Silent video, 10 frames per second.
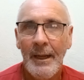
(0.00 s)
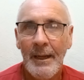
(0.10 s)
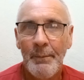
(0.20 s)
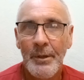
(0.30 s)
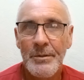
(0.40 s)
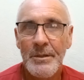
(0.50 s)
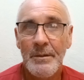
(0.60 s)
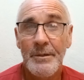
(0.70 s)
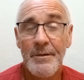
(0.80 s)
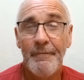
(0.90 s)
because there
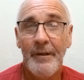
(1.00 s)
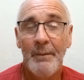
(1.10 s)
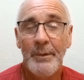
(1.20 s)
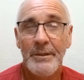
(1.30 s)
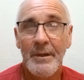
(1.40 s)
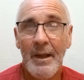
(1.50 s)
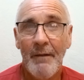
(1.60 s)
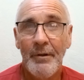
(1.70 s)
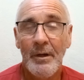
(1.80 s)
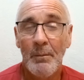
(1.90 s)
is a fair bit to
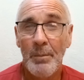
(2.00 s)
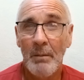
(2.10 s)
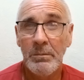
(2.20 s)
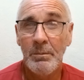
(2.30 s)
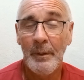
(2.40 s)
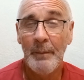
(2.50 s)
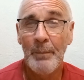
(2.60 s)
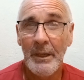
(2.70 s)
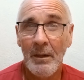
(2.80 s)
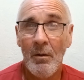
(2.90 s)
cover. It'll probably
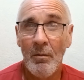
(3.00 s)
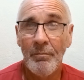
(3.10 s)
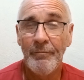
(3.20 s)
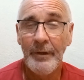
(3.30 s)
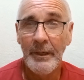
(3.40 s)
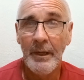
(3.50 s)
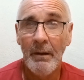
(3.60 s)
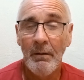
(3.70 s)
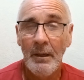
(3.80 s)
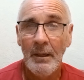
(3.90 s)
be a long video,